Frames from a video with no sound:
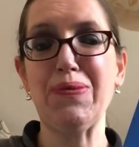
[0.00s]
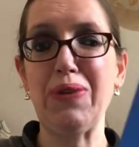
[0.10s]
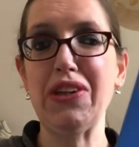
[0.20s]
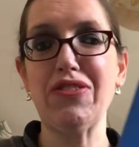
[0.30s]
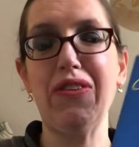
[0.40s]
are
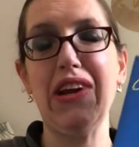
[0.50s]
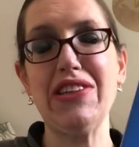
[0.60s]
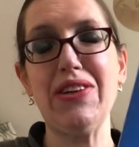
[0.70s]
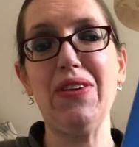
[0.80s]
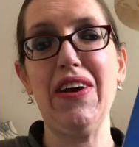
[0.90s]
beautiful, and I
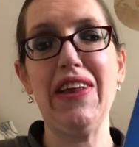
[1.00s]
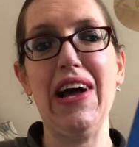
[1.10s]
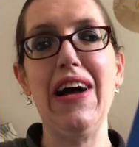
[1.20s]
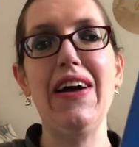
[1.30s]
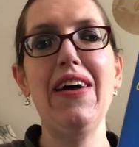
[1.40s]
do like
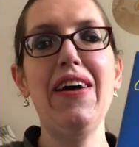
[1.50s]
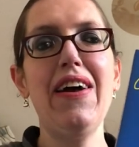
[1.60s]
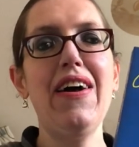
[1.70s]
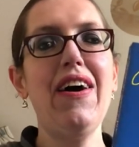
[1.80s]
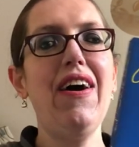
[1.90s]
that.
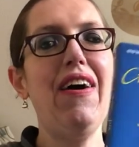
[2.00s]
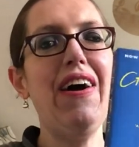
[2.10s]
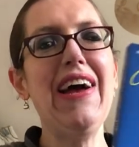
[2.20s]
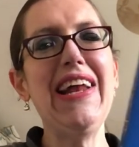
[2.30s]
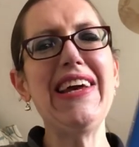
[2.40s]

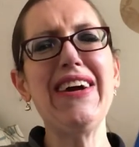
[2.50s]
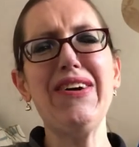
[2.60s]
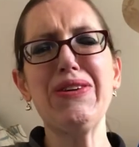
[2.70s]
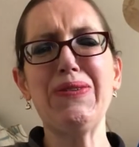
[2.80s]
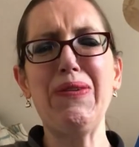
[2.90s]
Elio
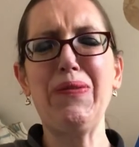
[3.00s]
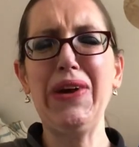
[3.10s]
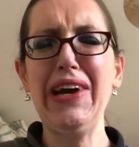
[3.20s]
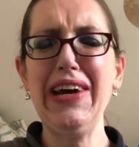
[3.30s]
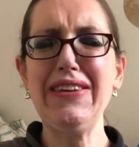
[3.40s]
is a bit
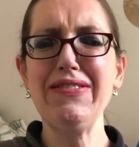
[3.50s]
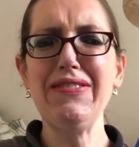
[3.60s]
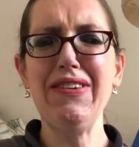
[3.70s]
weird.